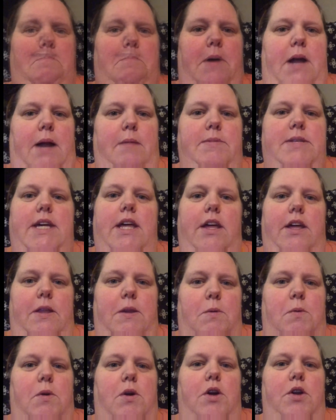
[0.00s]
but I'm telling
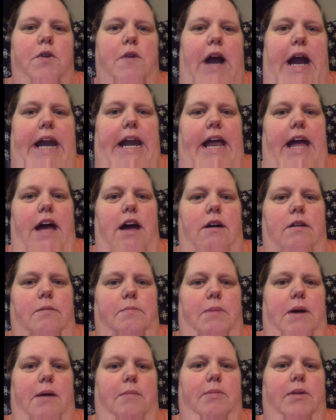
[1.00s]
the world right now
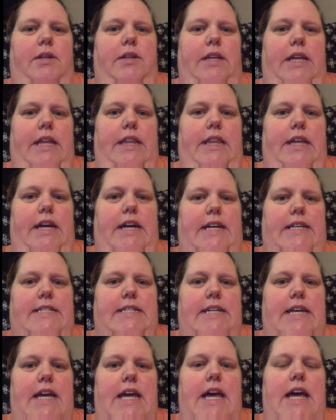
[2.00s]
publicly that